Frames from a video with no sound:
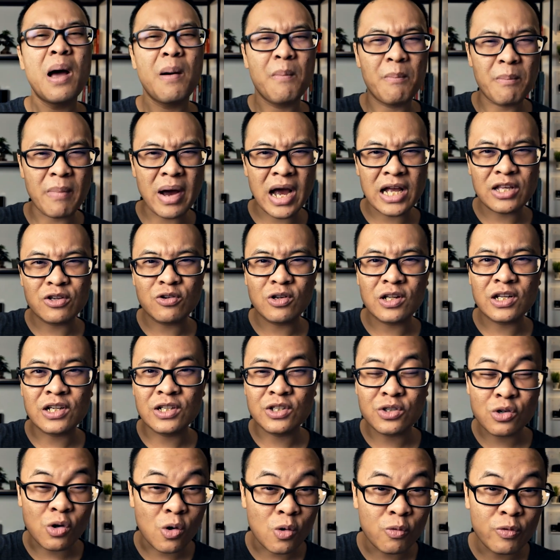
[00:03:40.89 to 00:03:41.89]
Manual
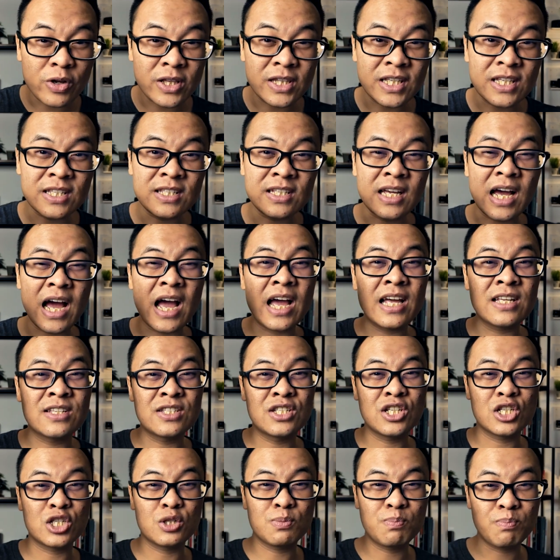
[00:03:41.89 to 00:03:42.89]
control with this guy is
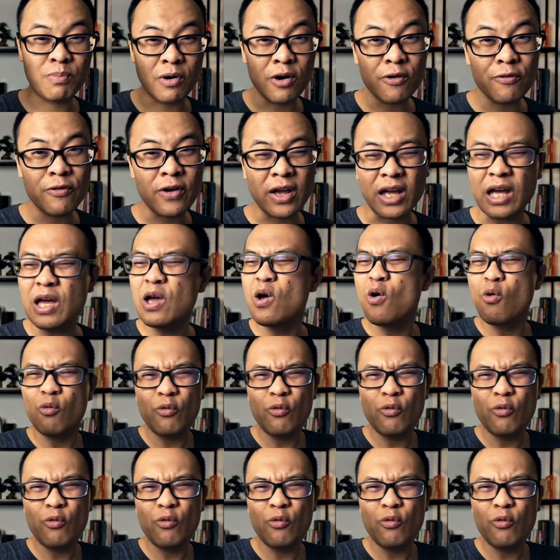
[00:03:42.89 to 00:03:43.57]
just perfect.